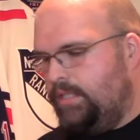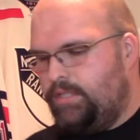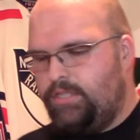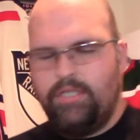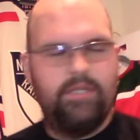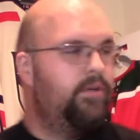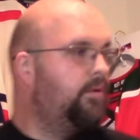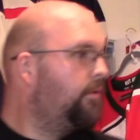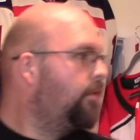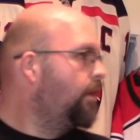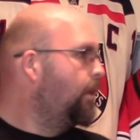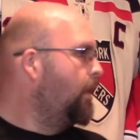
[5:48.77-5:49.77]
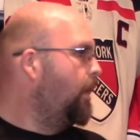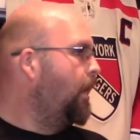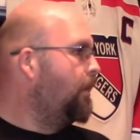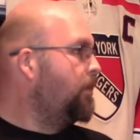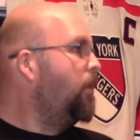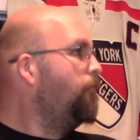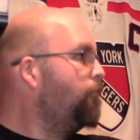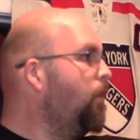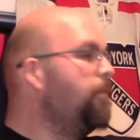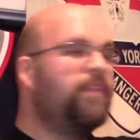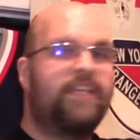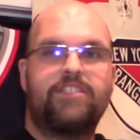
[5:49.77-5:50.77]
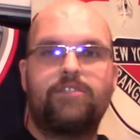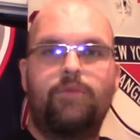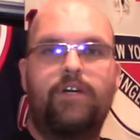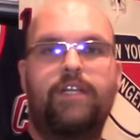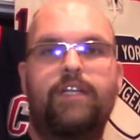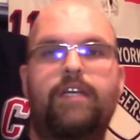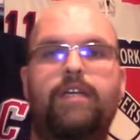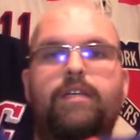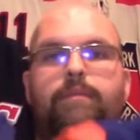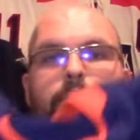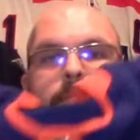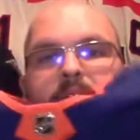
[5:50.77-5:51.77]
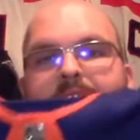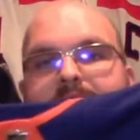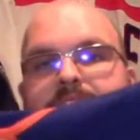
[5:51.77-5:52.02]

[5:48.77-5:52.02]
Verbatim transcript: to, uh, you know, from this one back to